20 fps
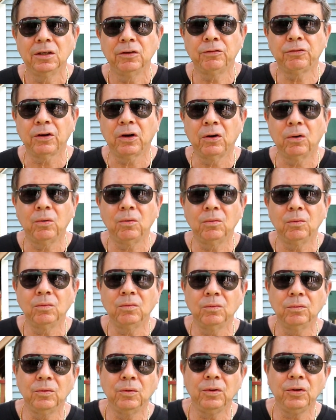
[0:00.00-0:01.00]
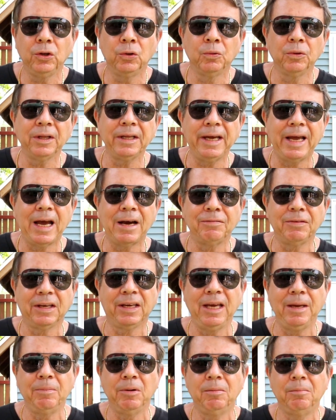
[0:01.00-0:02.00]
So you really have to
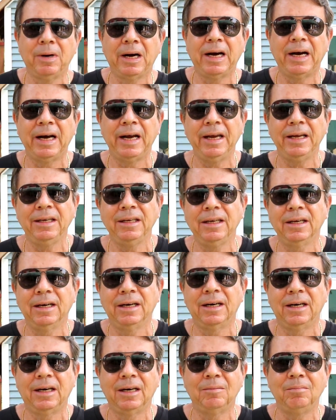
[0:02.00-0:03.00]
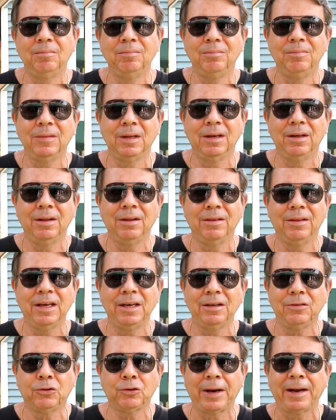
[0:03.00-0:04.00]
keep in mind
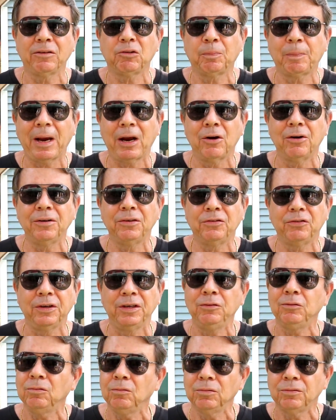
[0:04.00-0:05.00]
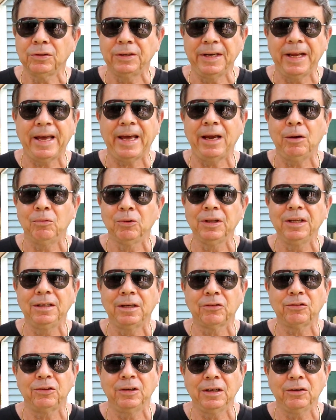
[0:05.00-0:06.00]
that transparency today really
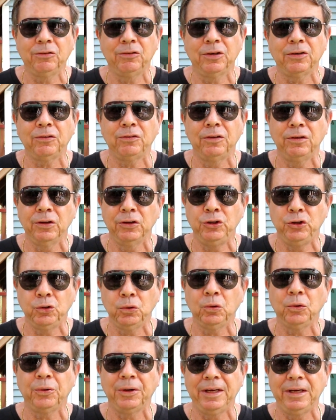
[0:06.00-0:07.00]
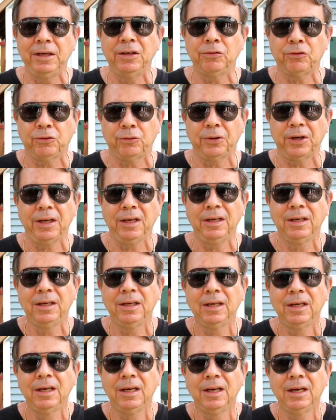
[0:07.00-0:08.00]
doesn't exist in the jewelry industry.
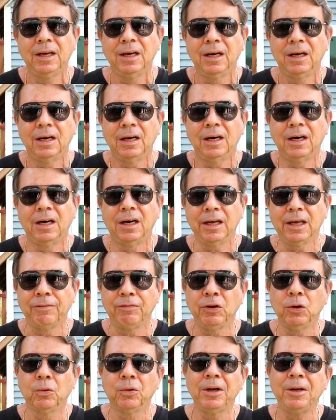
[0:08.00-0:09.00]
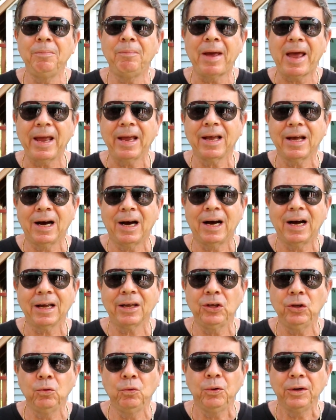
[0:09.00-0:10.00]
If you were in
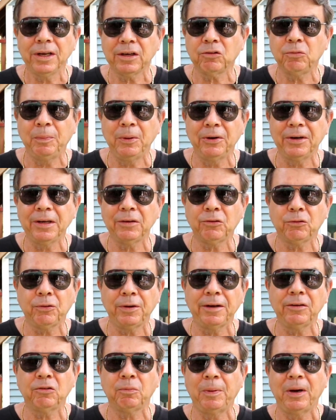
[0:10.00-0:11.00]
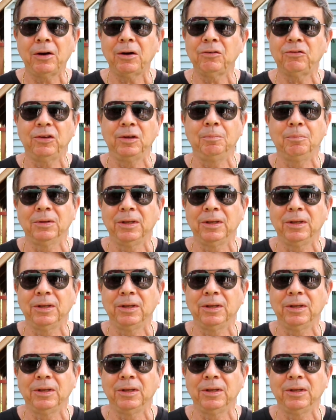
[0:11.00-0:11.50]
Bangkok, you would experience transparency,